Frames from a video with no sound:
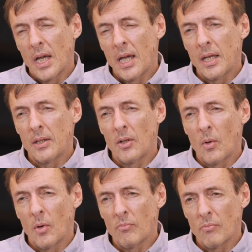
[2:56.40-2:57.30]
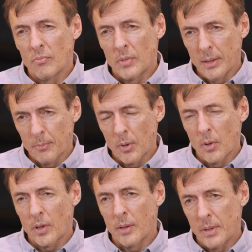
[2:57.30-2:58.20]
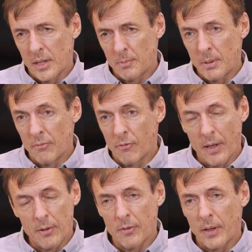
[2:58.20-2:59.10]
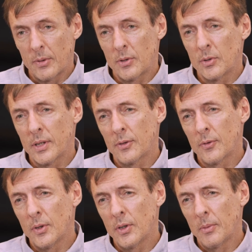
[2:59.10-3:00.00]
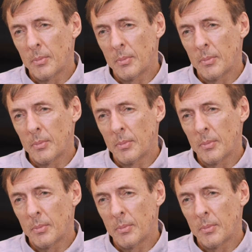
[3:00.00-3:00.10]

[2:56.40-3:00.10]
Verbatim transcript: And that program has been very, very successful.